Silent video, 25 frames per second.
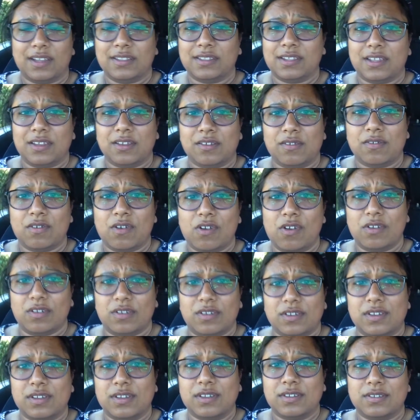and then you're
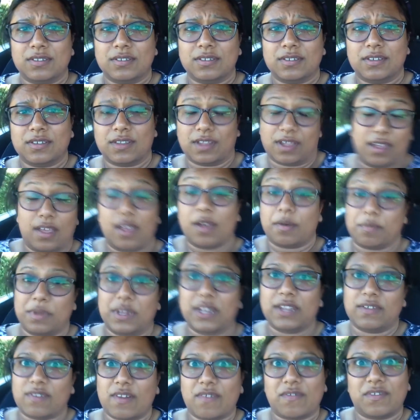on. I
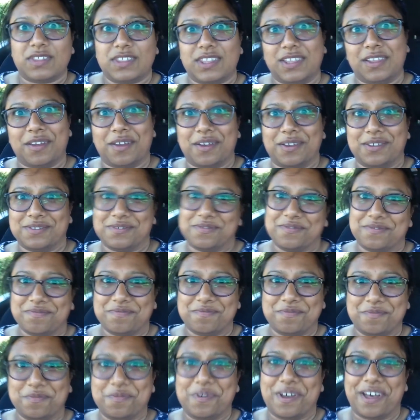mean, if everything goes
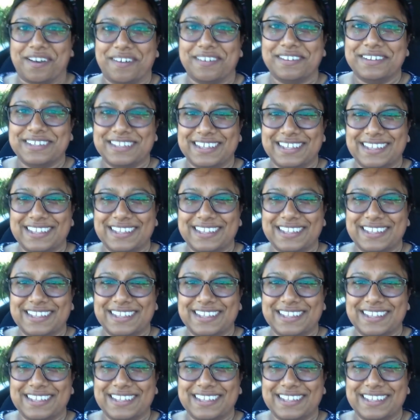well.